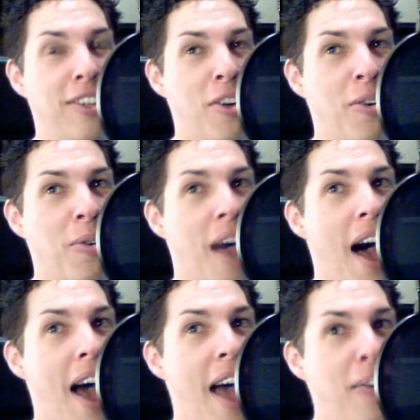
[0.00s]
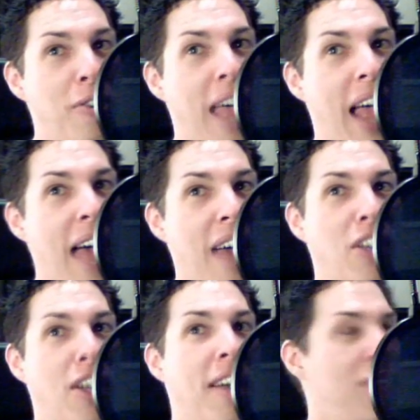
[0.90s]
I don't have a
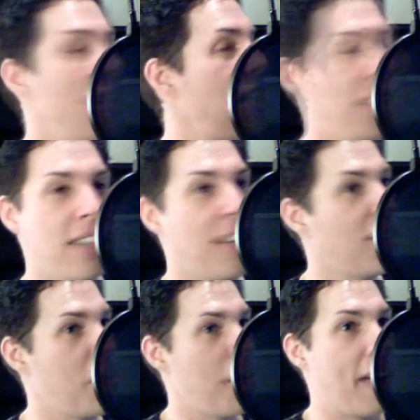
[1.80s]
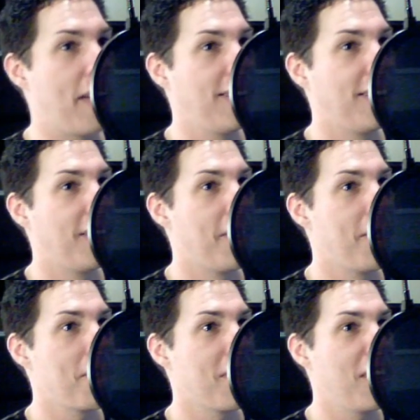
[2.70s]
lot of the details about it,
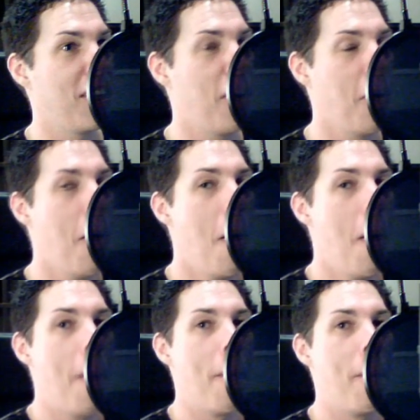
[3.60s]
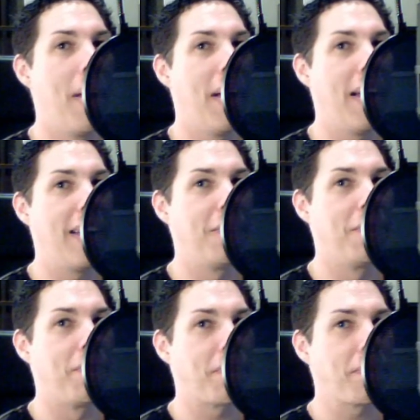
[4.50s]
but,
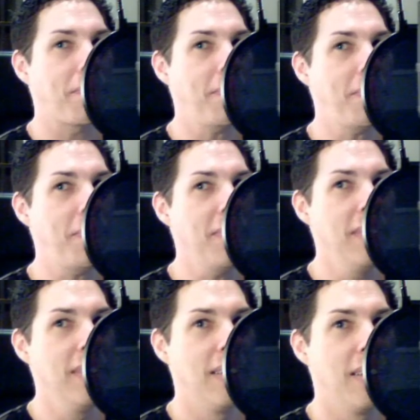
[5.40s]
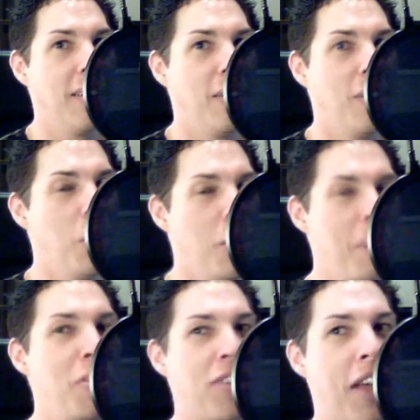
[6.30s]
well,
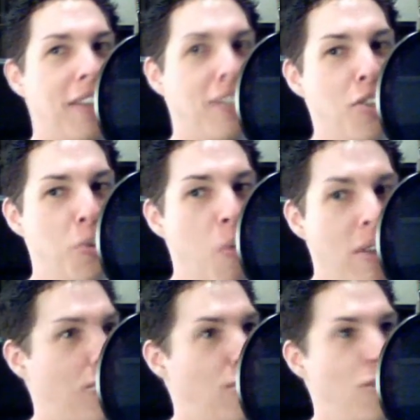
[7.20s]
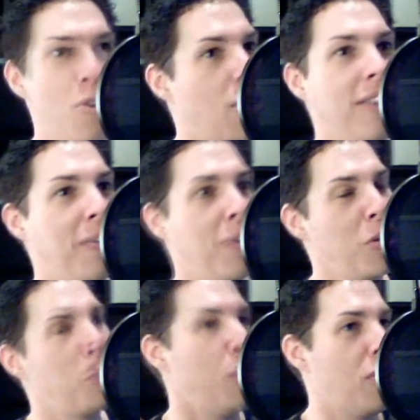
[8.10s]
let me just ask you, what's
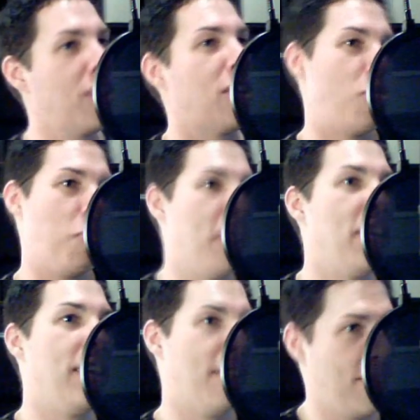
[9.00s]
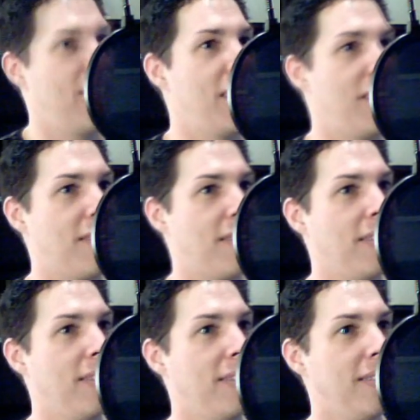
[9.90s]
been your experience of
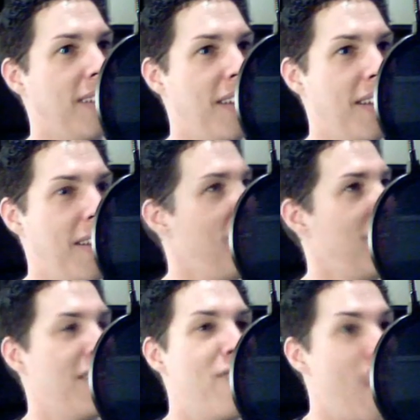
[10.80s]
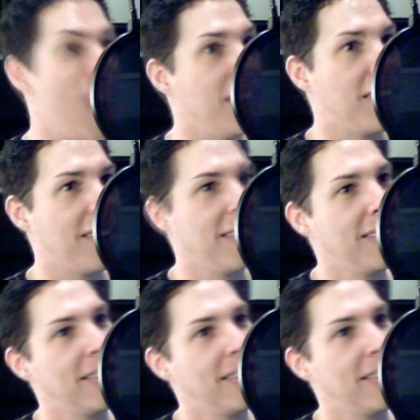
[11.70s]
this event?